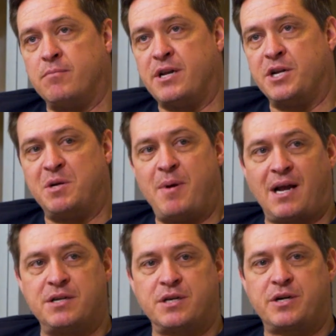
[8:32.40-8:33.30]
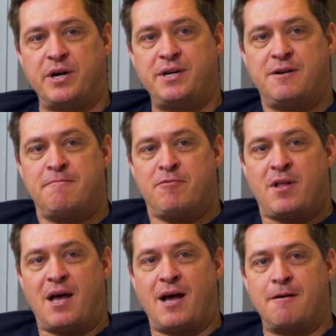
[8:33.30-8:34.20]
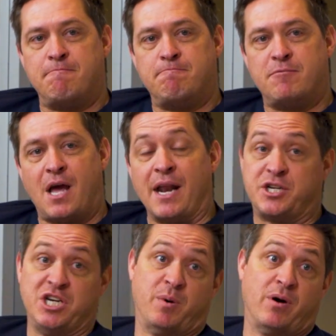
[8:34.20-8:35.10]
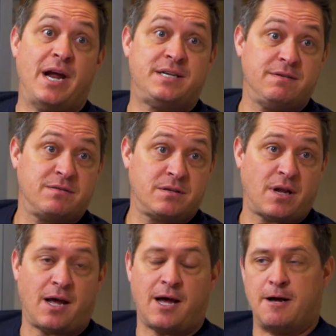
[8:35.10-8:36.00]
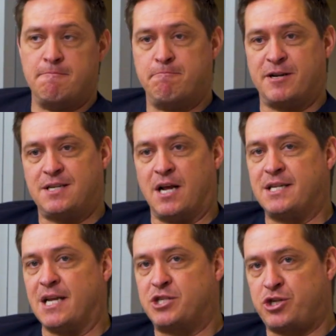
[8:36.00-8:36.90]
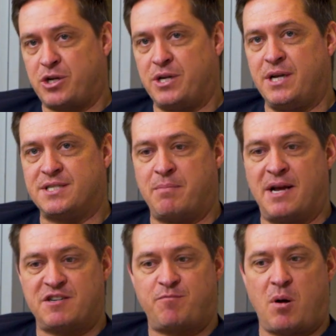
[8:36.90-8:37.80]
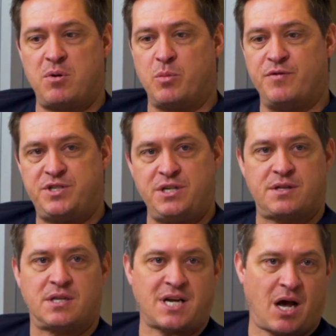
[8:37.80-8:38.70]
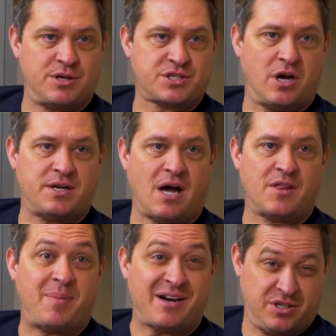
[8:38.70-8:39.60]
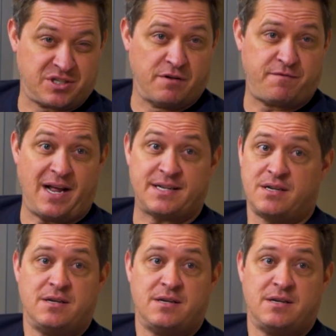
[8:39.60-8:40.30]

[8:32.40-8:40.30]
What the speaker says: energy back into the grid at a cheaper rate even. But yeah, it certainly is a massive problem. We've seen it. The towers go down, the batteries go flat.